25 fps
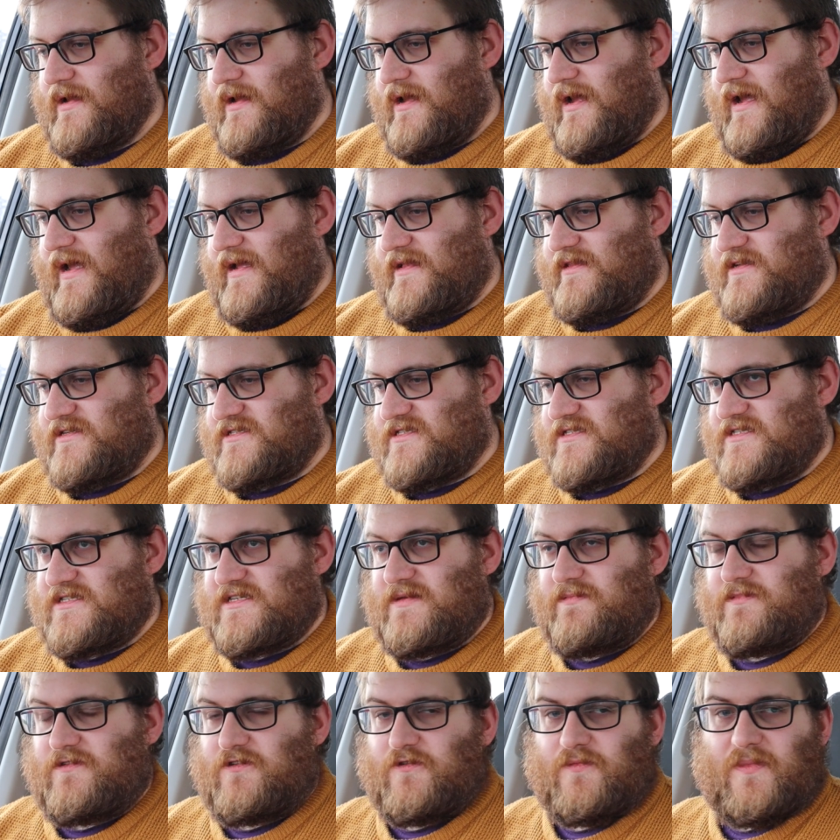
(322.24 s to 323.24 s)
it doesn't
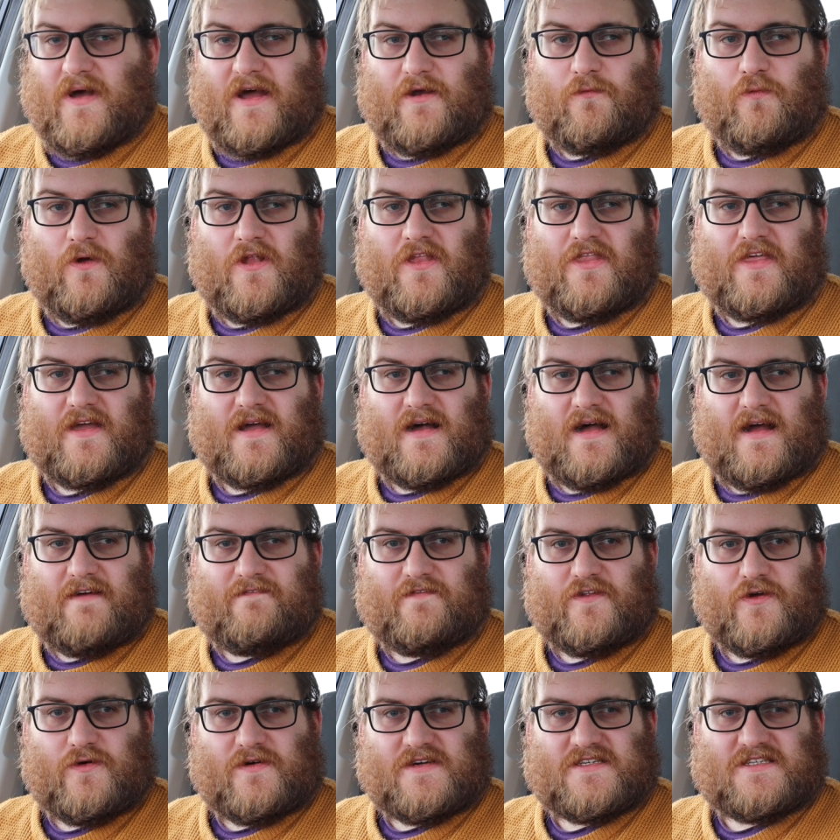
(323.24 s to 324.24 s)
seem too bad. One thing I have
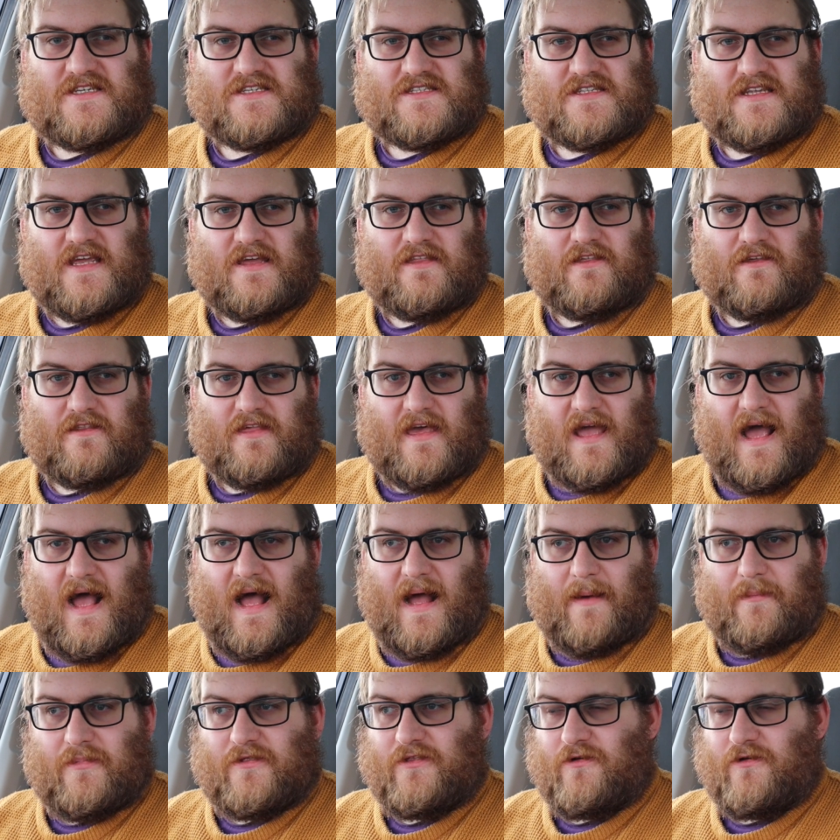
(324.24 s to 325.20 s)
noticed is neither the app